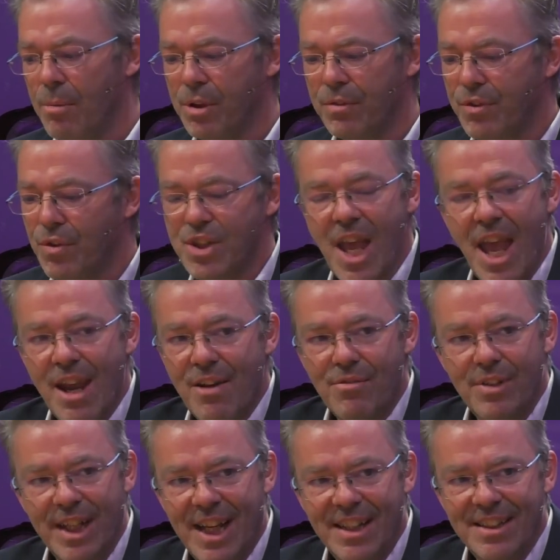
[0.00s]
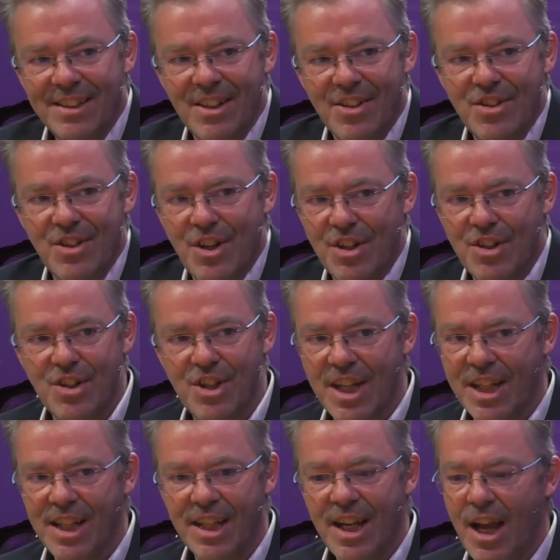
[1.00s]
But of course, every candidate starts
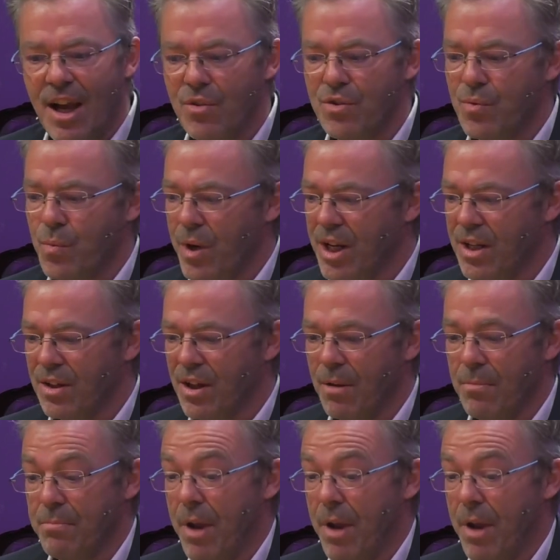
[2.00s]
checking out when,